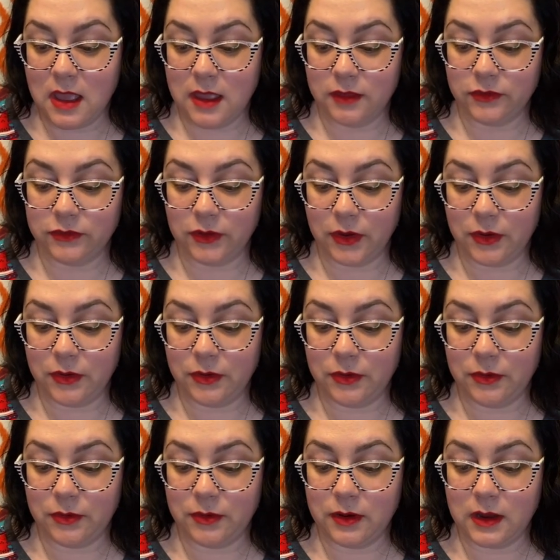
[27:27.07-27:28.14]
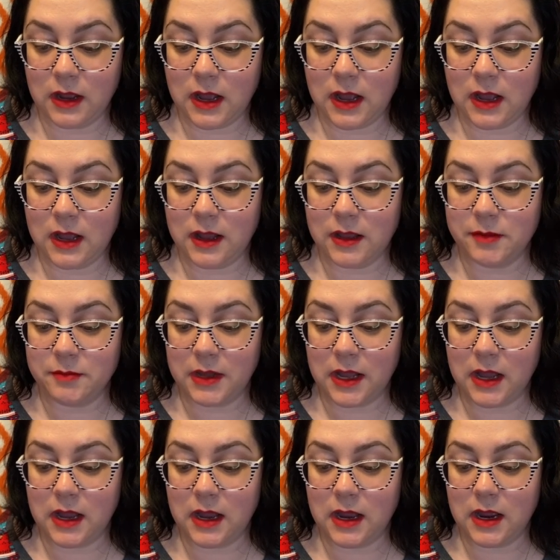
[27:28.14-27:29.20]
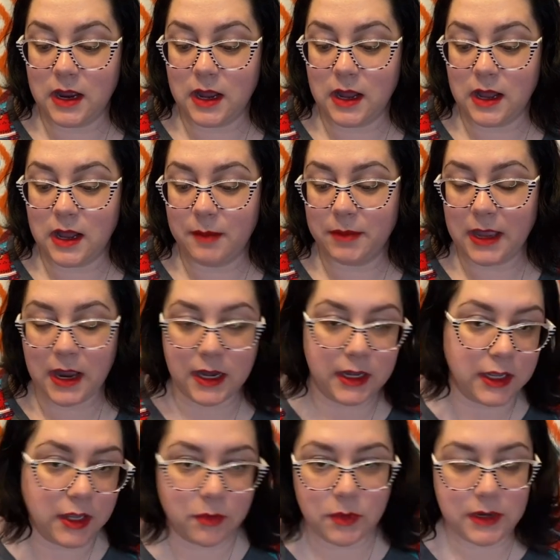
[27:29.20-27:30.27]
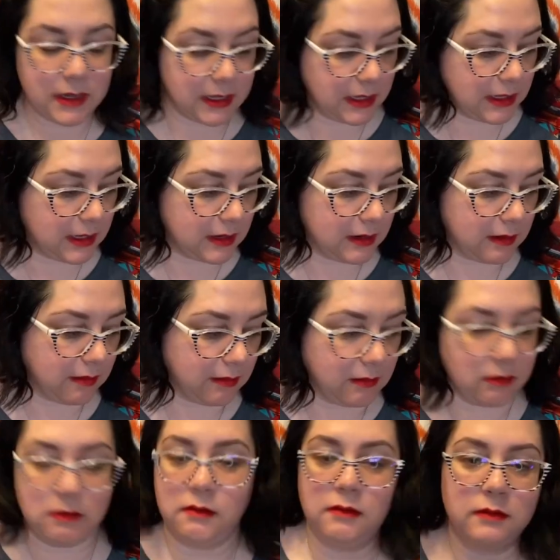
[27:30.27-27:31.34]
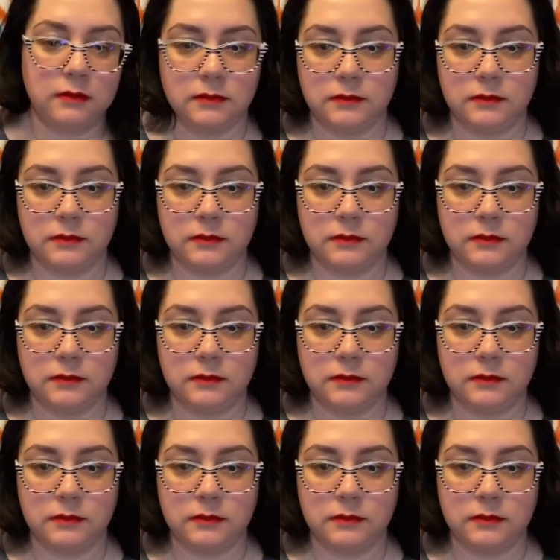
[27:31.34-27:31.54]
So I'm kind of going in a little,